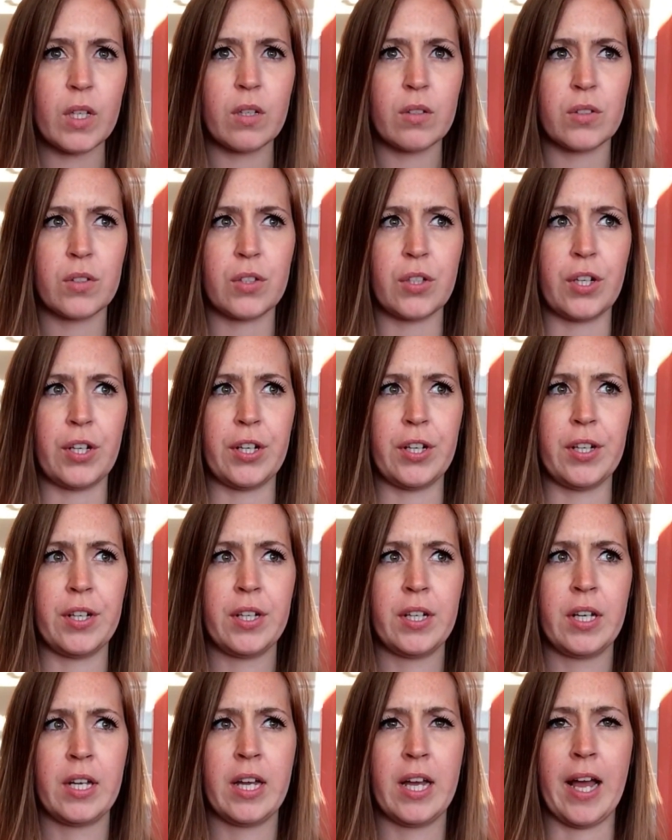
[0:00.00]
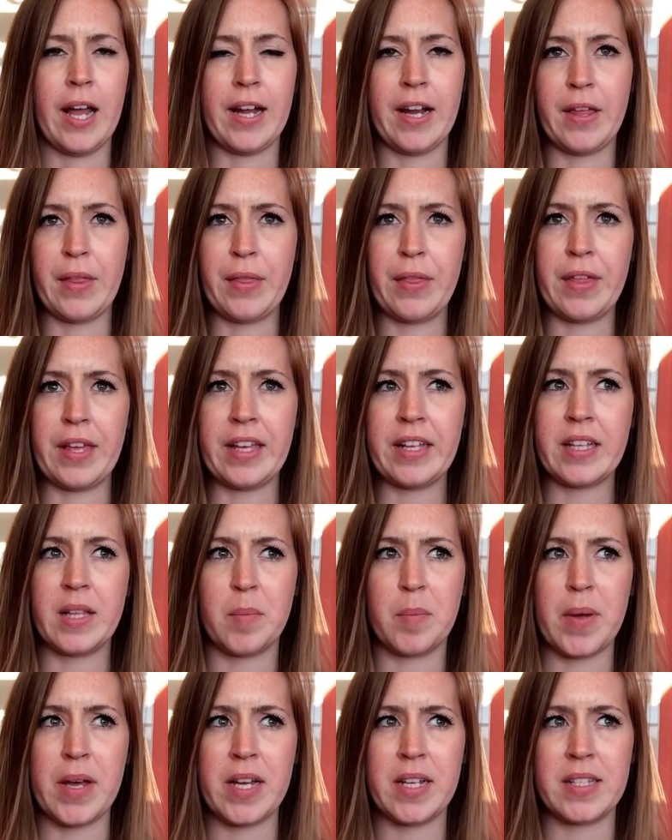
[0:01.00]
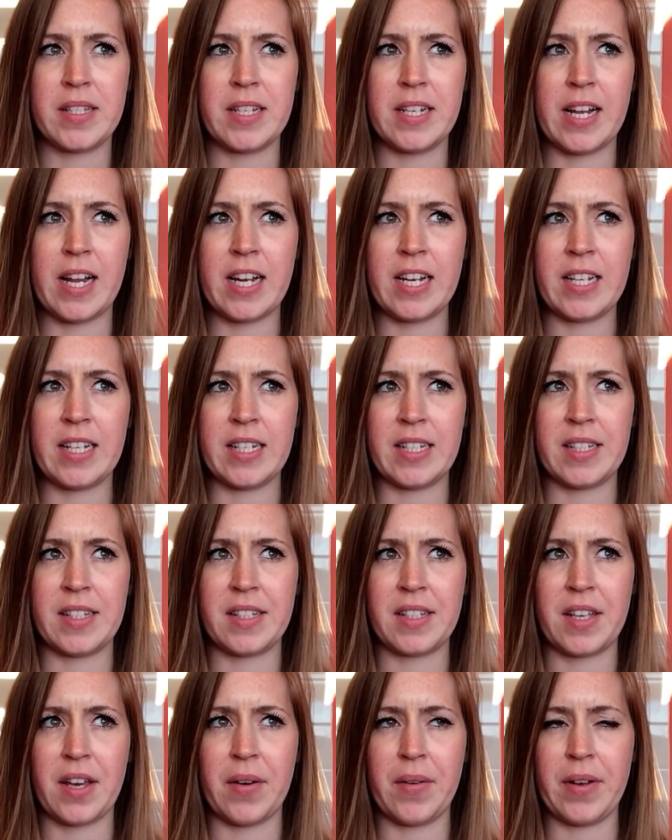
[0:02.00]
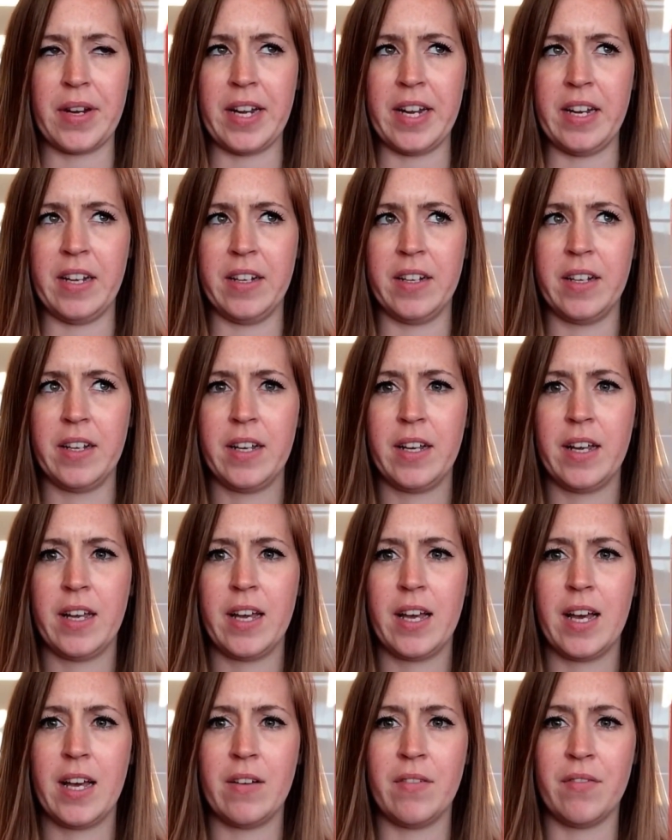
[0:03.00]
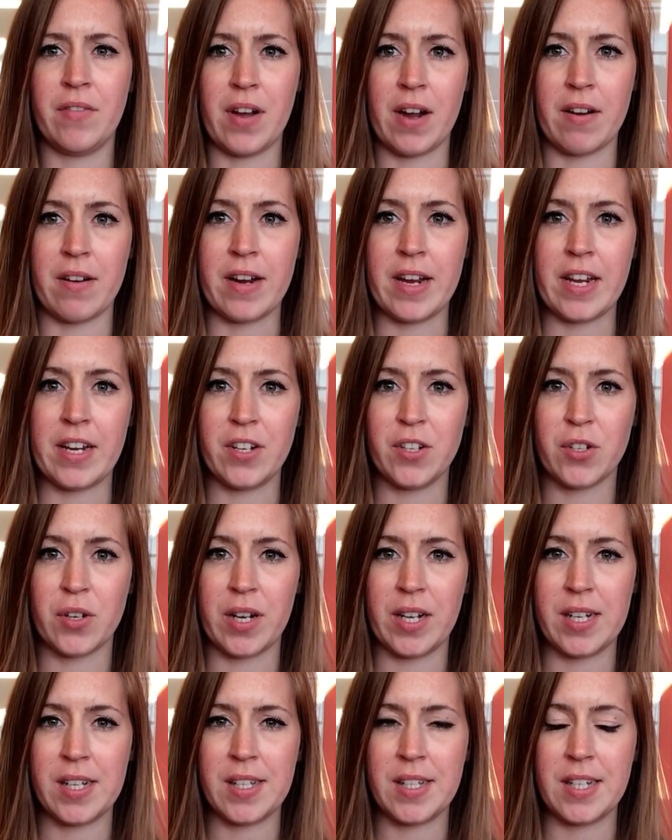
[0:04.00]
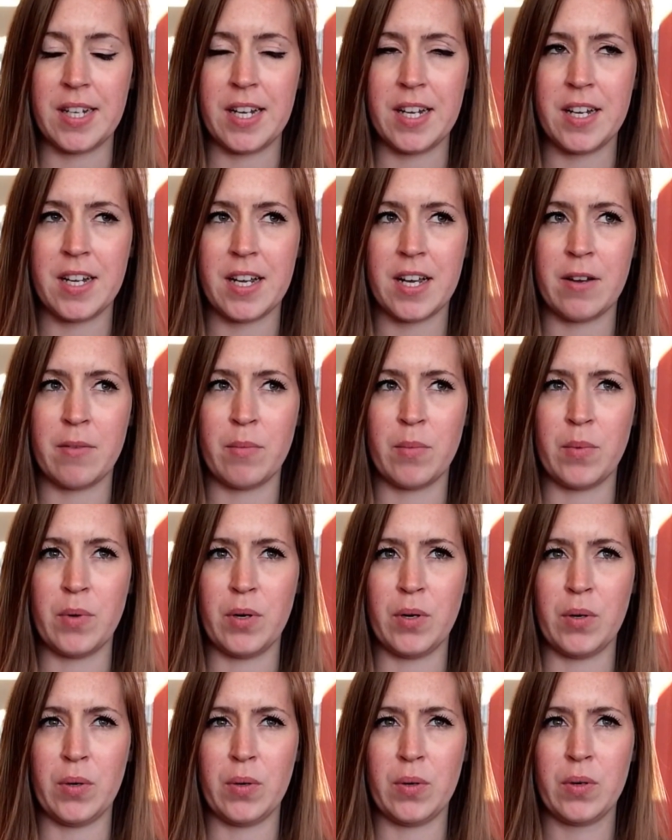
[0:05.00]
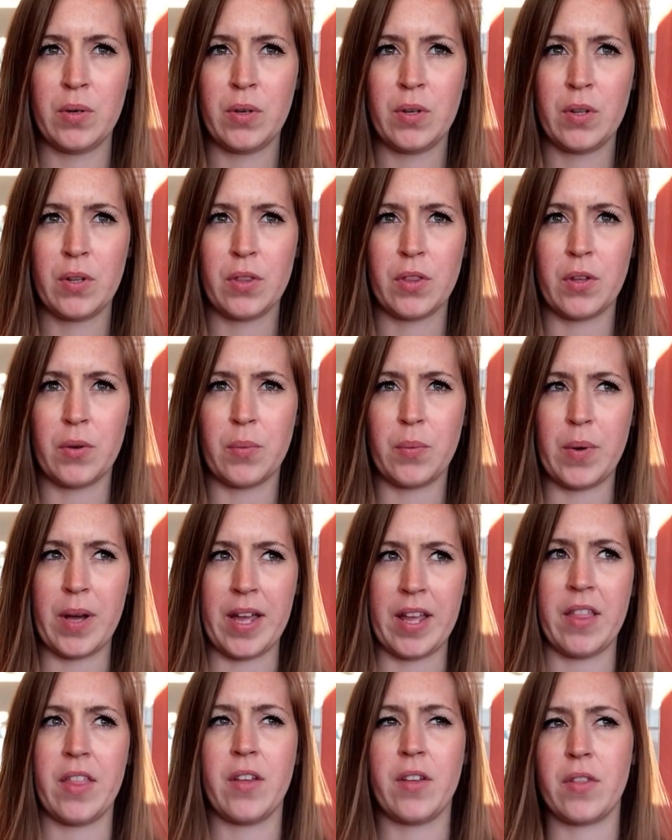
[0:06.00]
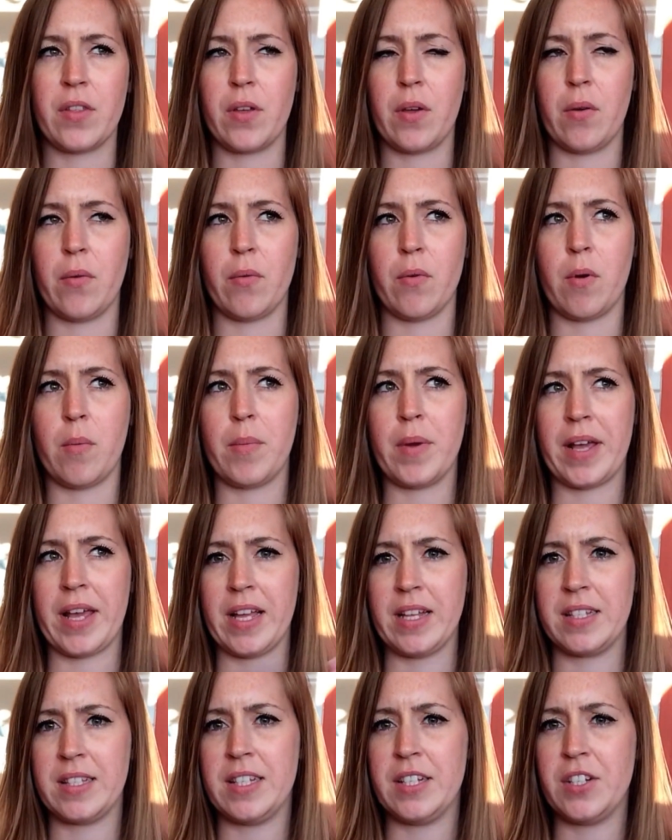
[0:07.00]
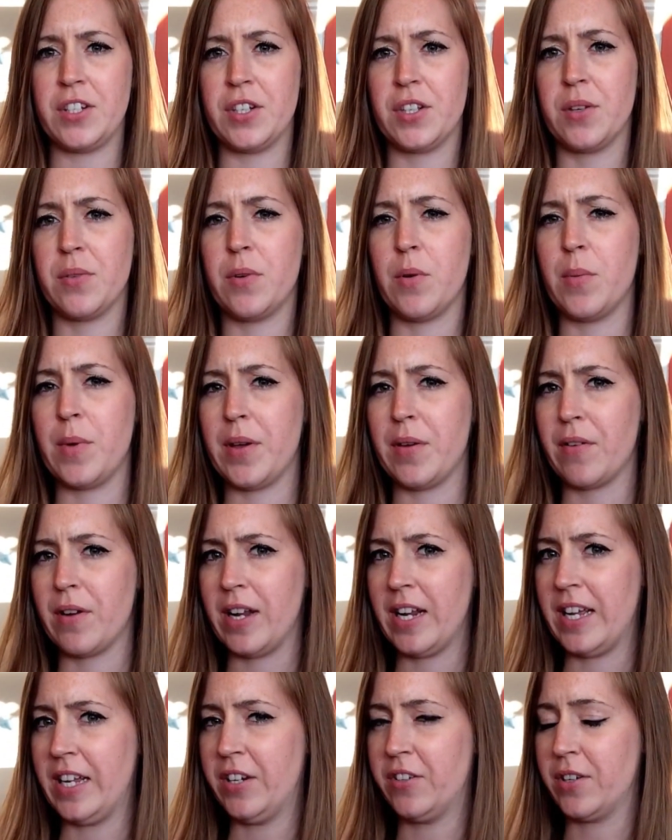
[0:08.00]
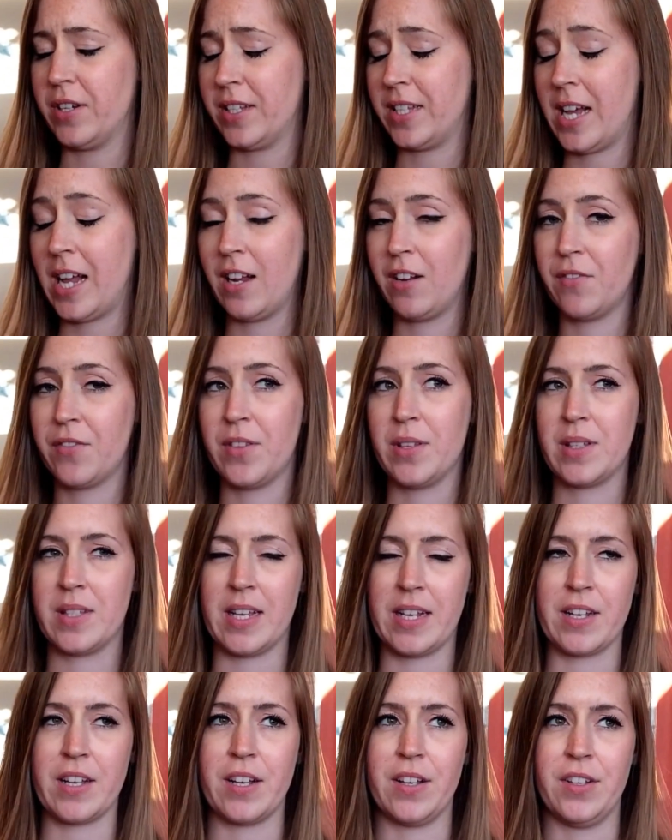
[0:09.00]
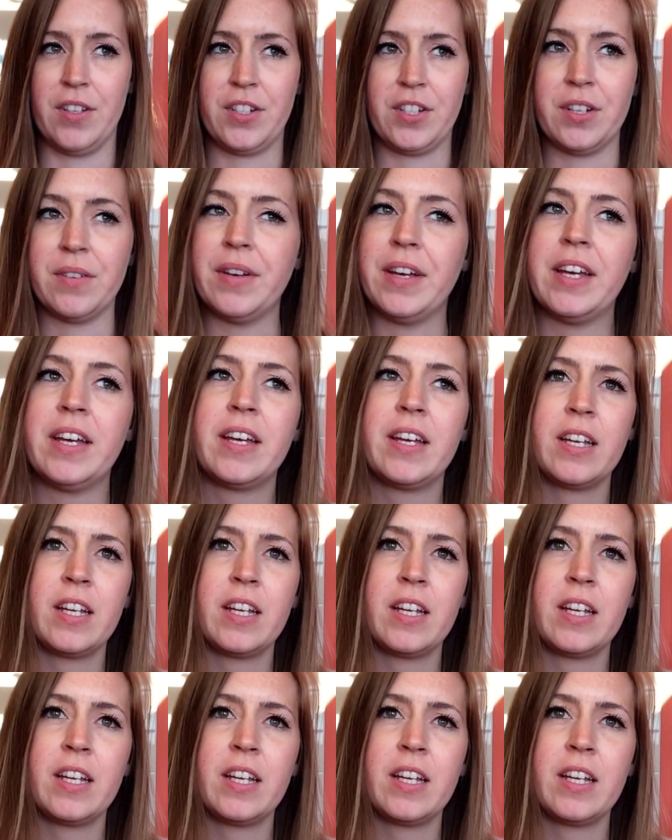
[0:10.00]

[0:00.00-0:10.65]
So, and I think the personalities going in are very interesting and will the way that they'll rub against each other will be really interesting. I love the psychology of it.